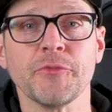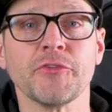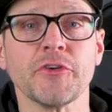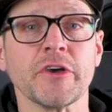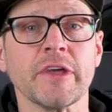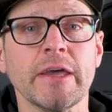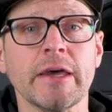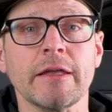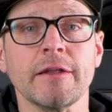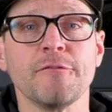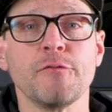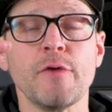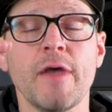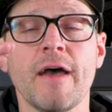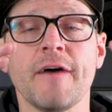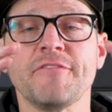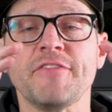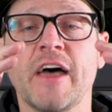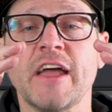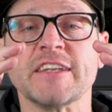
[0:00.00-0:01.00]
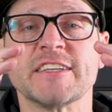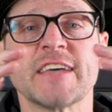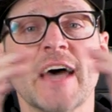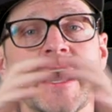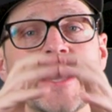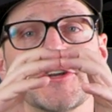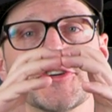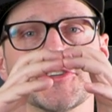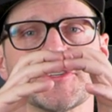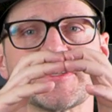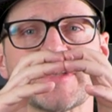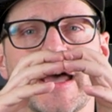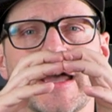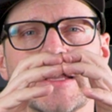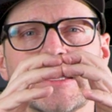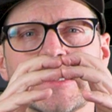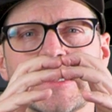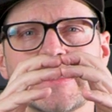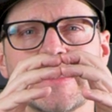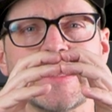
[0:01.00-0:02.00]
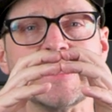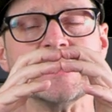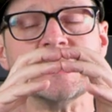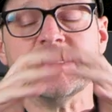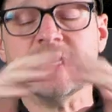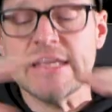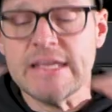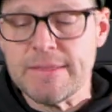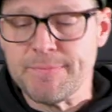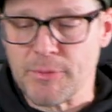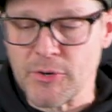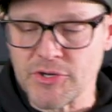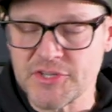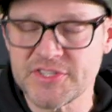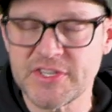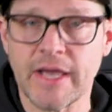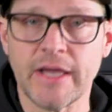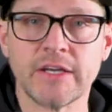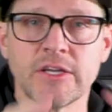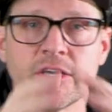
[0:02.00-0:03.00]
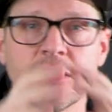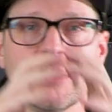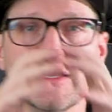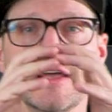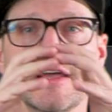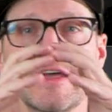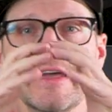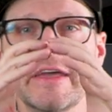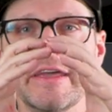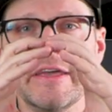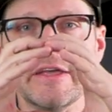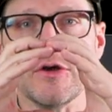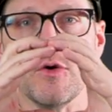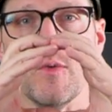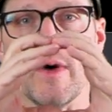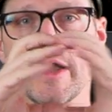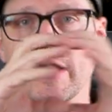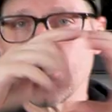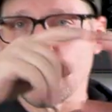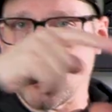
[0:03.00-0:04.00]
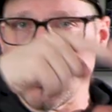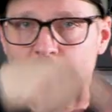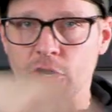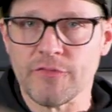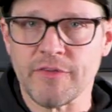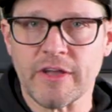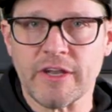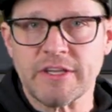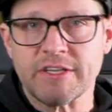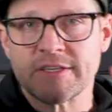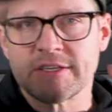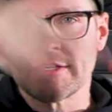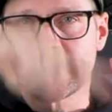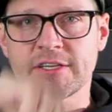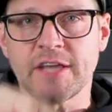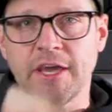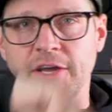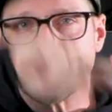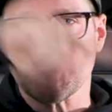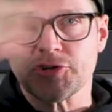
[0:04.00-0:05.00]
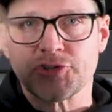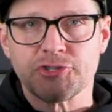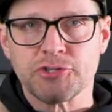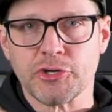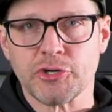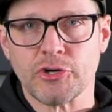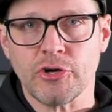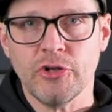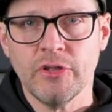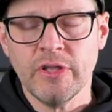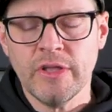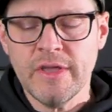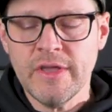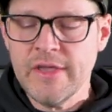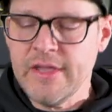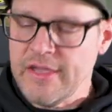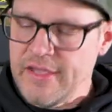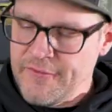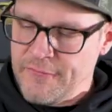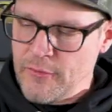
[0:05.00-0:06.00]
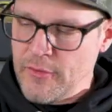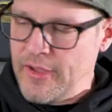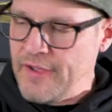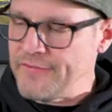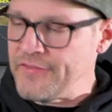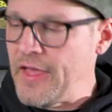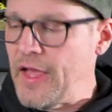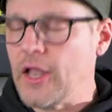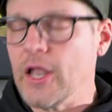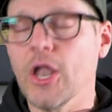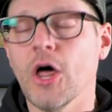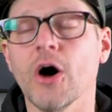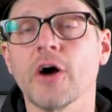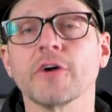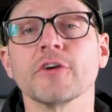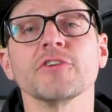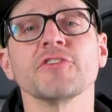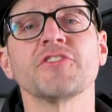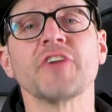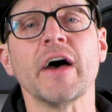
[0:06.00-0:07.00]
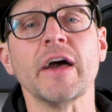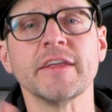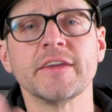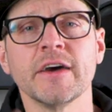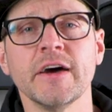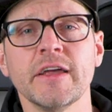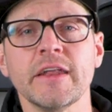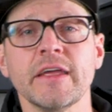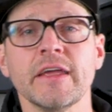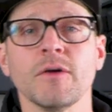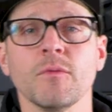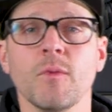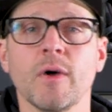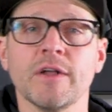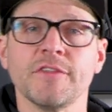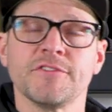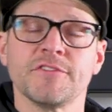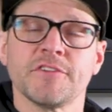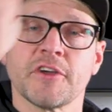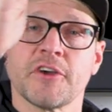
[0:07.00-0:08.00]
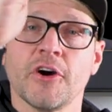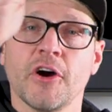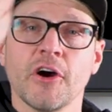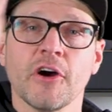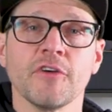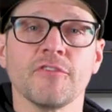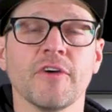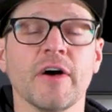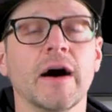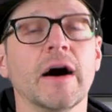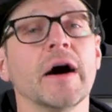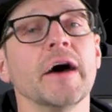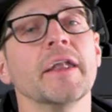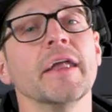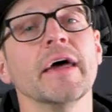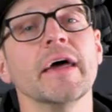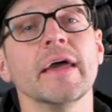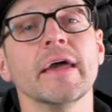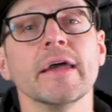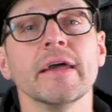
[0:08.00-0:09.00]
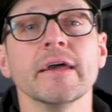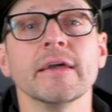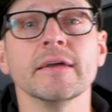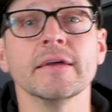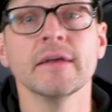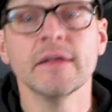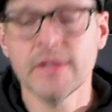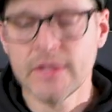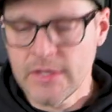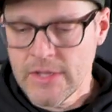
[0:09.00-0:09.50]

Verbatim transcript: So again, if we have that tighter side cut, that deeper side cut, it'll wanna carve on a tighter circle. If we have that longer side cut, it wants to carve on a